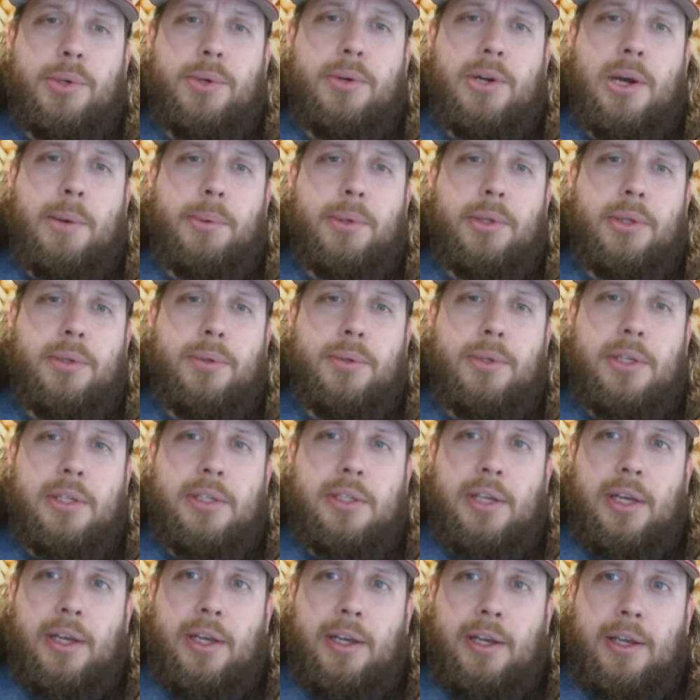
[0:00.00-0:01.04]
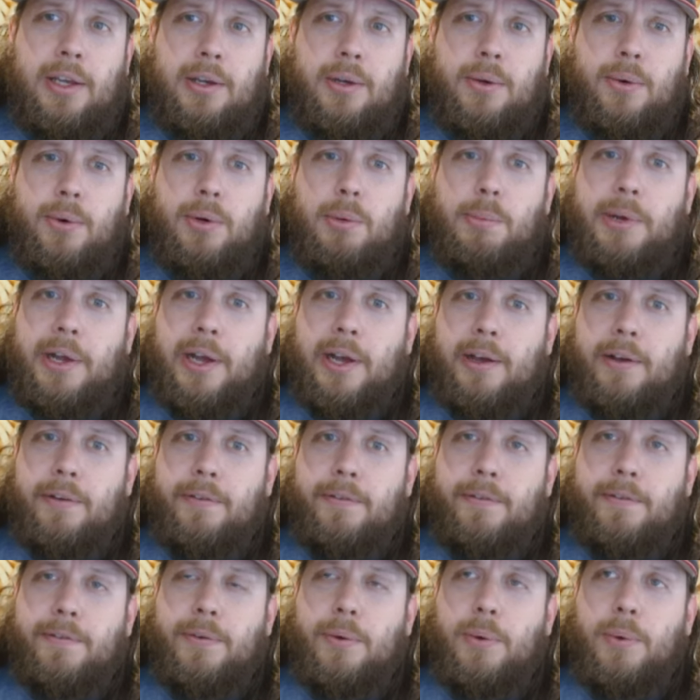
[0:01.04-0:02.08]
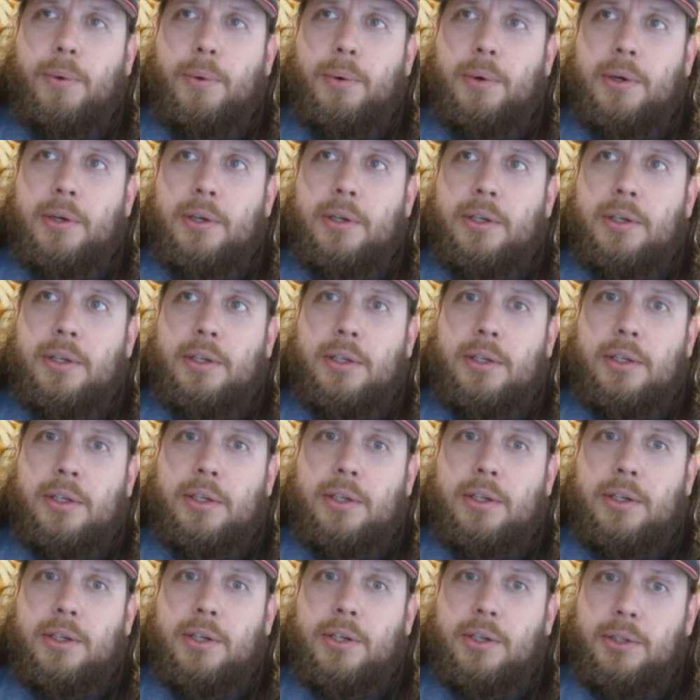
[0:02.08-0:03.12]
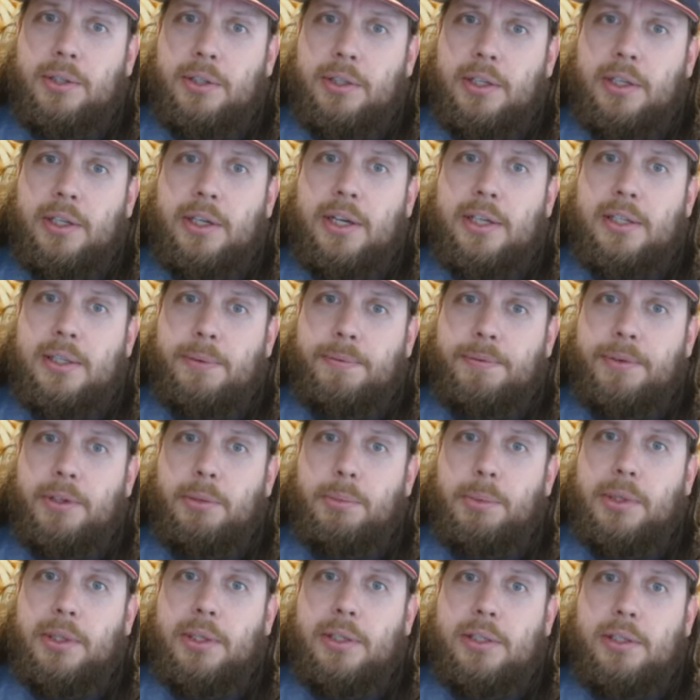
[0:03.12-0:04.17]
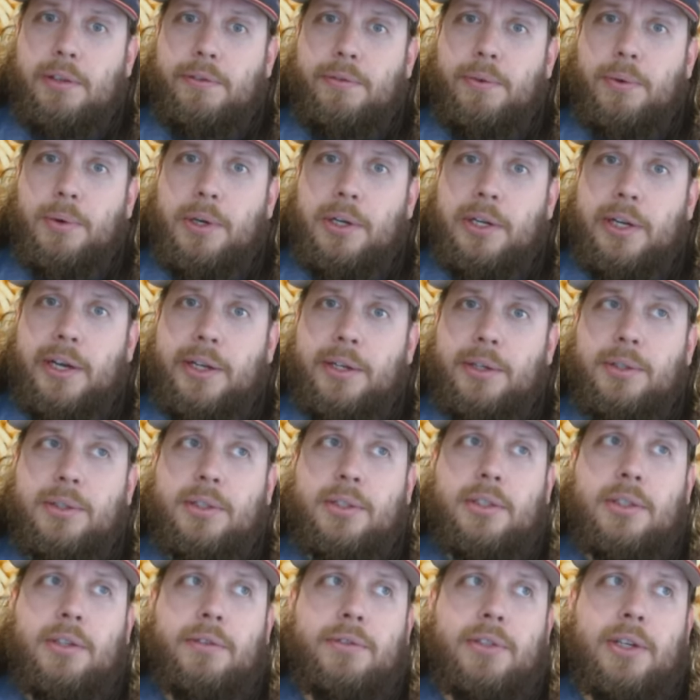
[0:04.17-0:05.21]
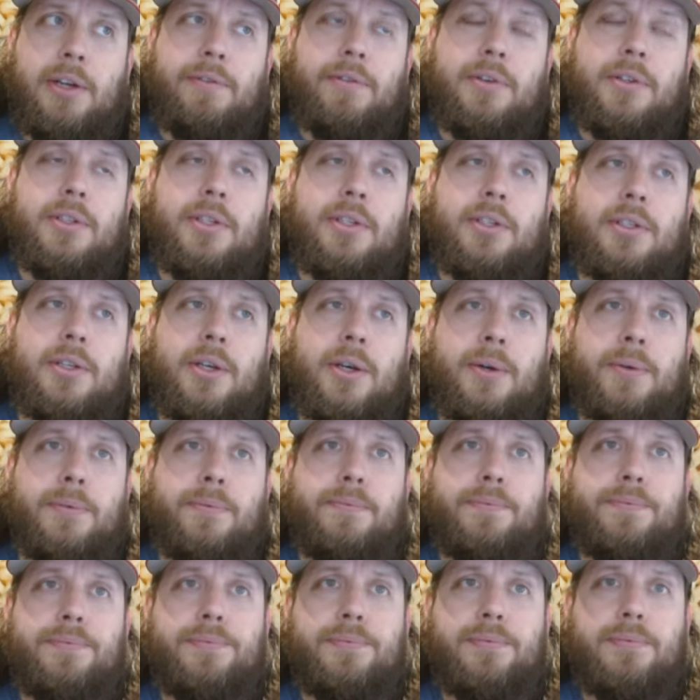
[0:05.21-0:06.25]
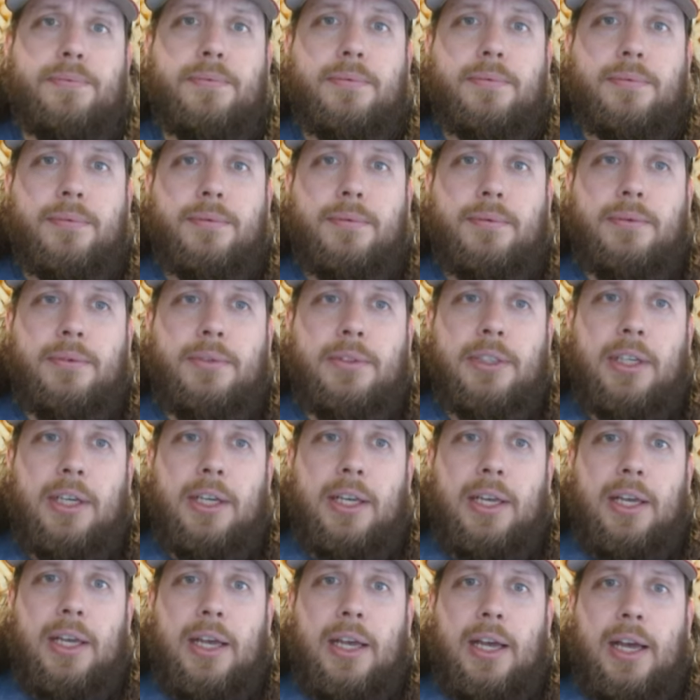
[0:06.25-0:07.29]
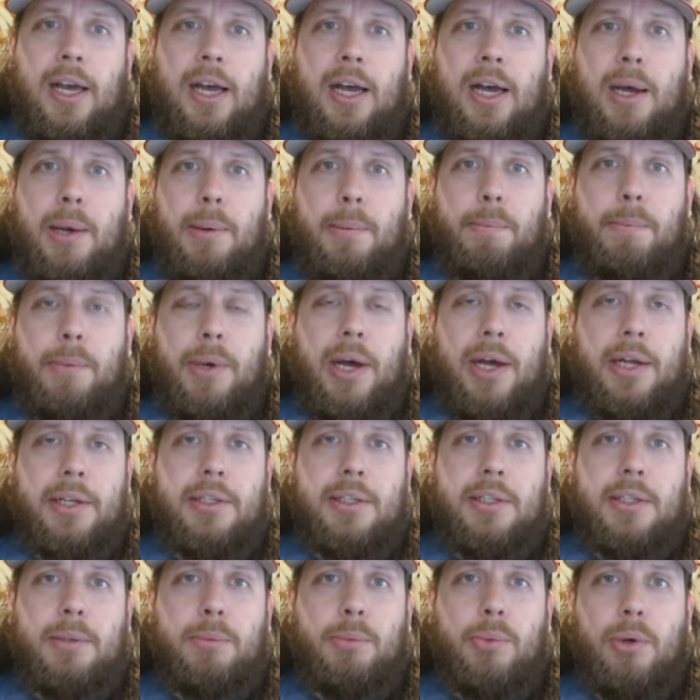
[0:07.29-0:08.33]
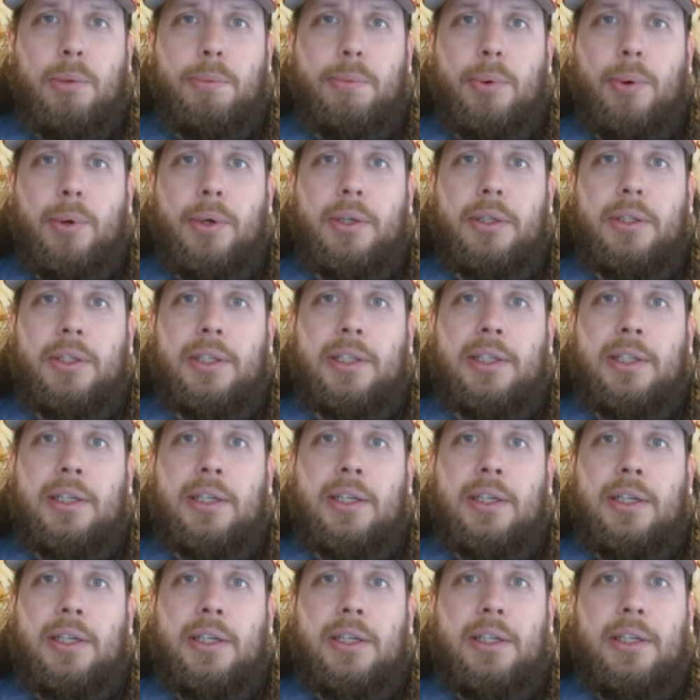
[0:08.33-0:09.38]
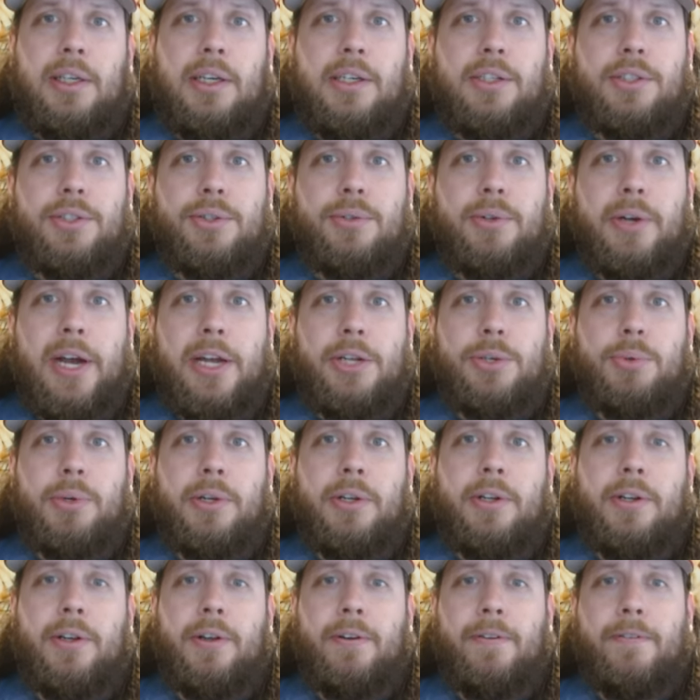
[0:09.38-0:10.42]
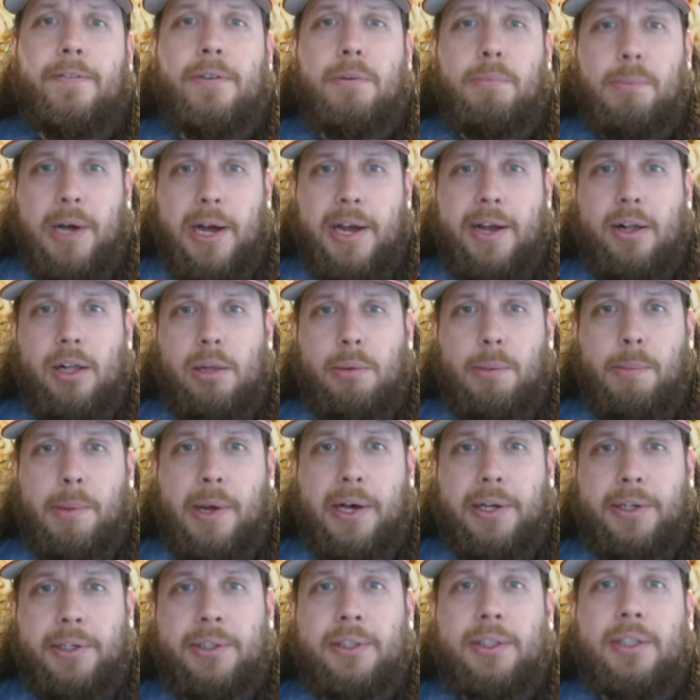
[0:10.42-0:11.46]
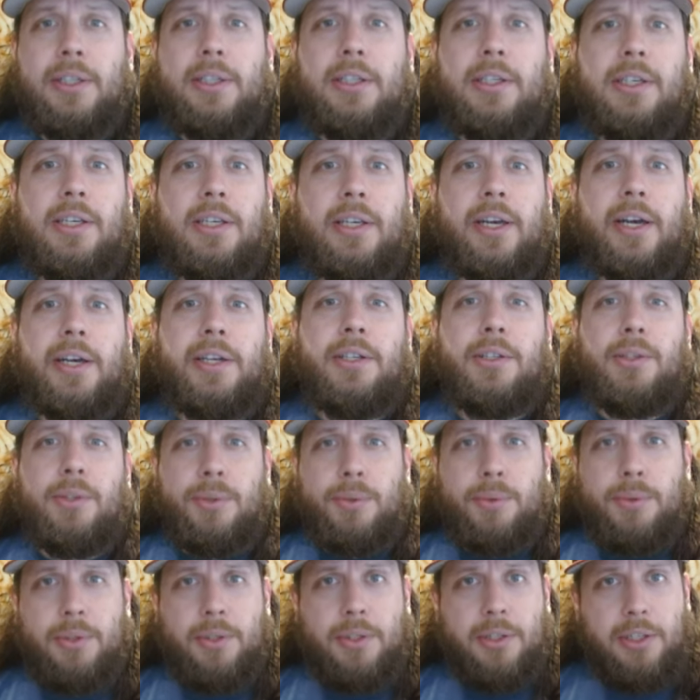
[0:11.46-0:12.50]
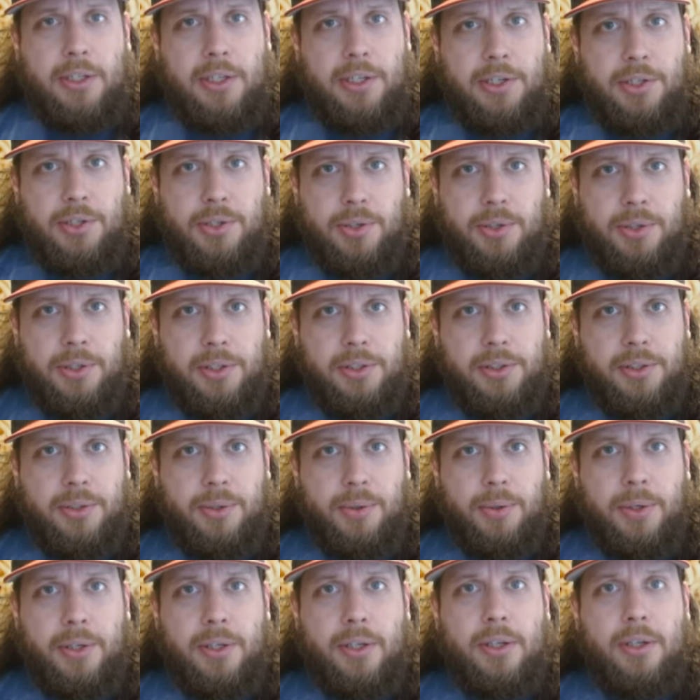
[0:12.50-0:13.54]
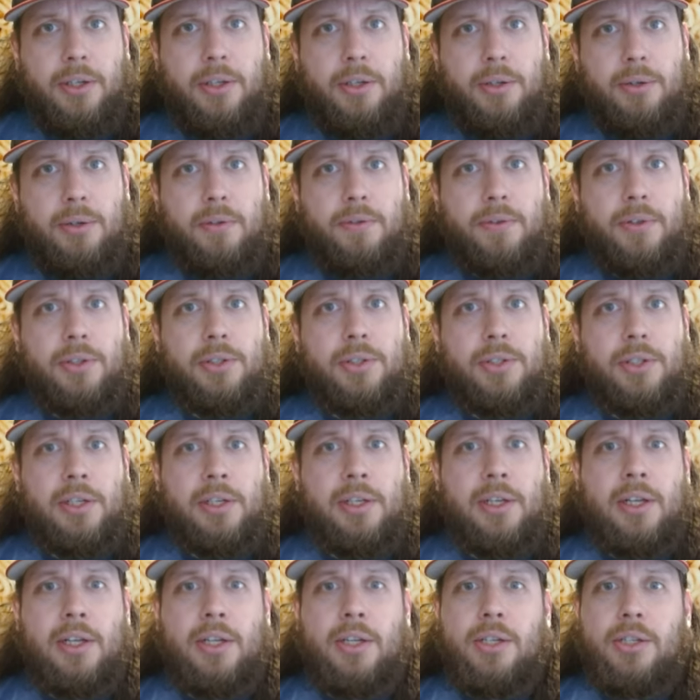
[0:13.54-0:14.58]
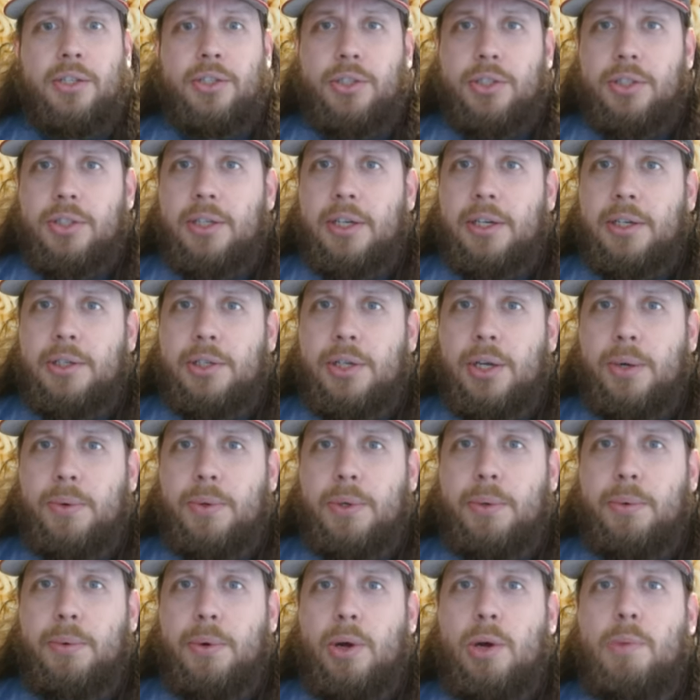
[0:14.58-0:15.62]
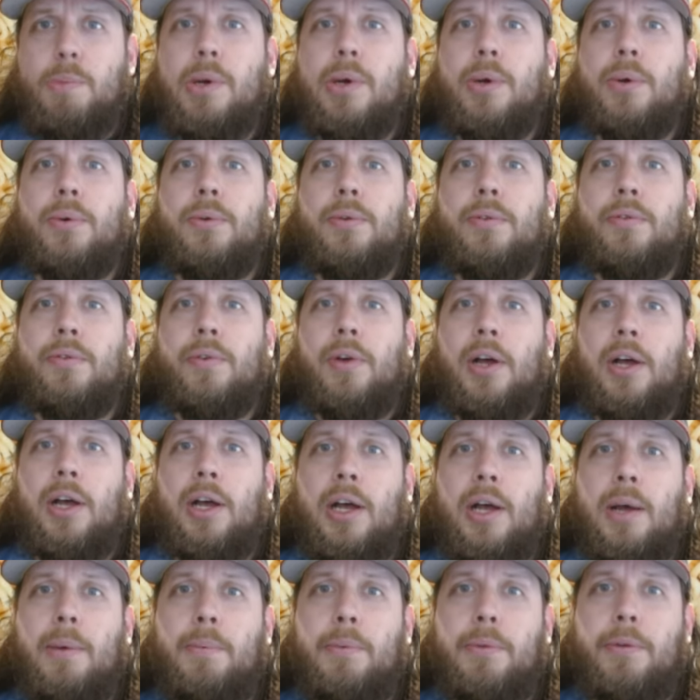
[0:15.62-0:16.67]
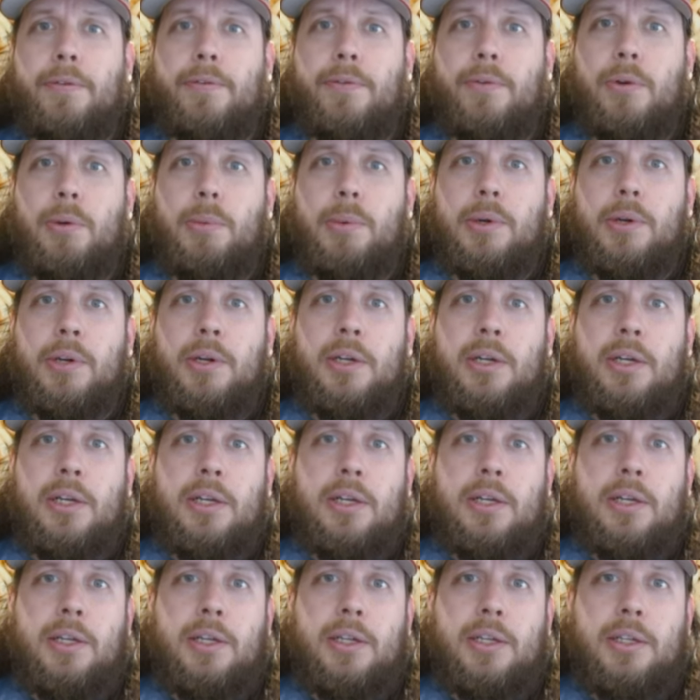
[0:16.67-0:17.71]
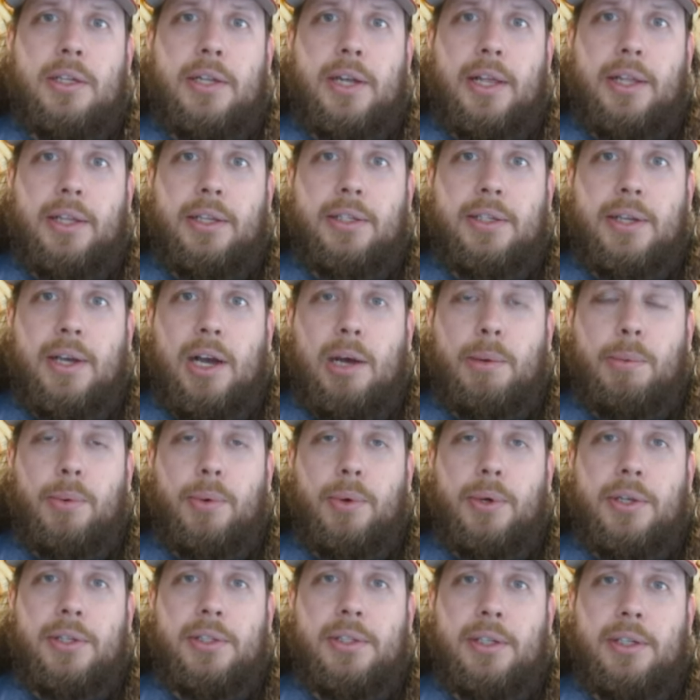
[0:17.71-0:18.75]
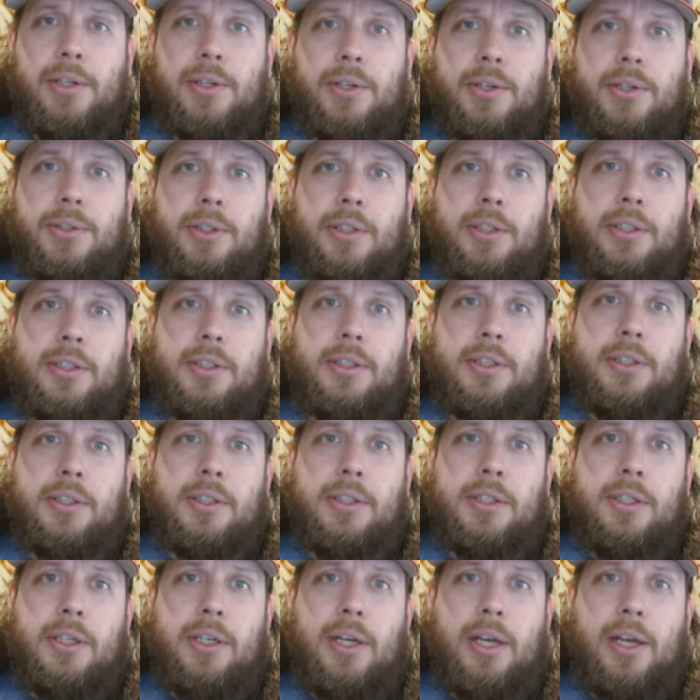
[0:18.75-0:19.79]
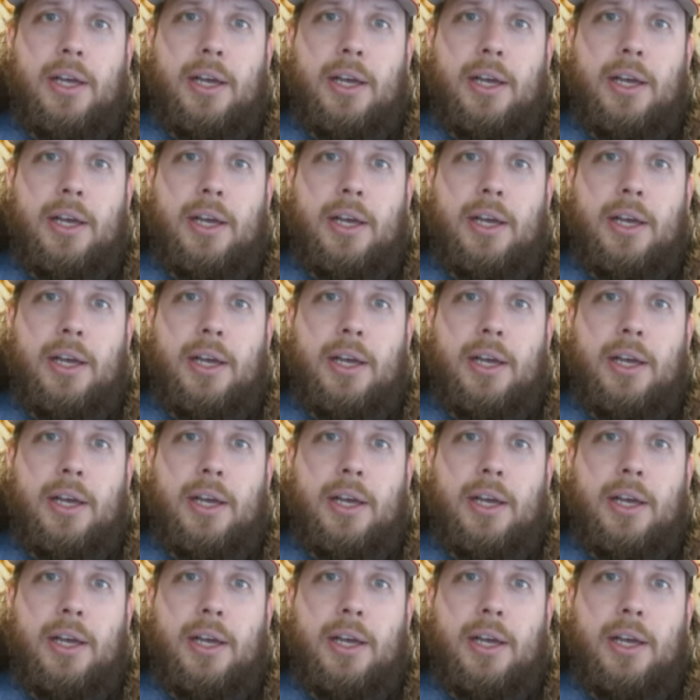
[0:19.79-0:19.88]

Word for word: Jimmy Garoppolo is a quarterback for, currently, as I'm filming this, the 49ers, San Francisco. Um, but more importantly, he is a graduate from my alma mater, EIU, Eastern Illinois University, just like Tony Romo, um, the former Dallas Cowboys and current